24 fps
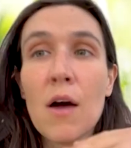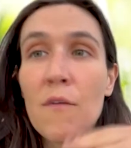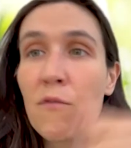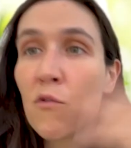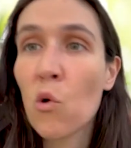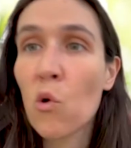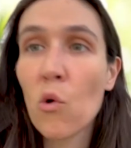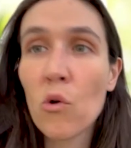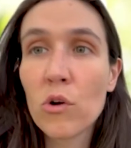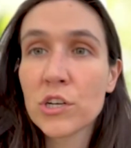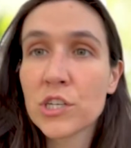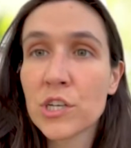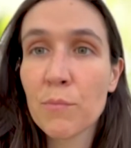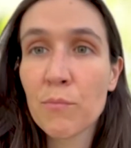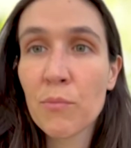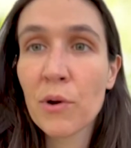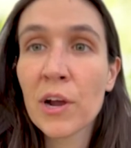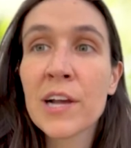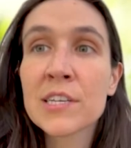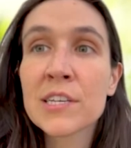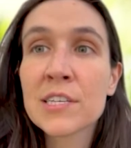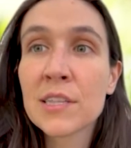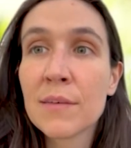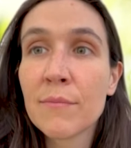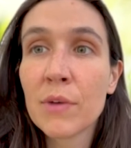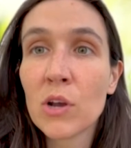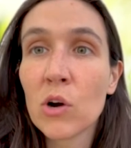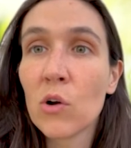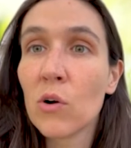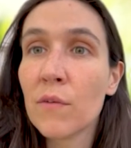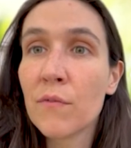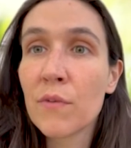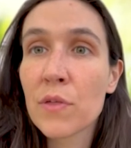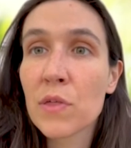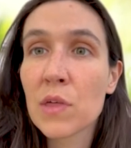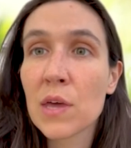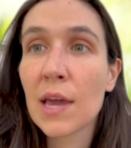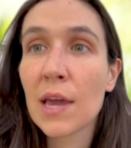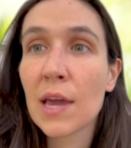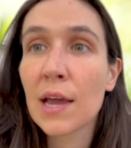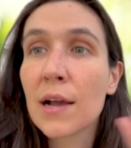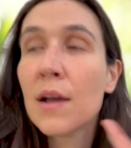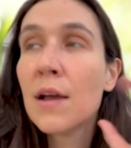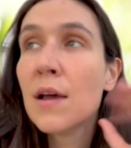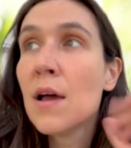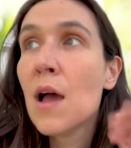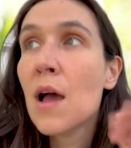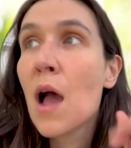Of course, it breaks in the middle of the
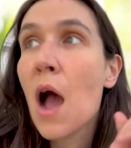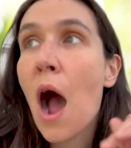thing.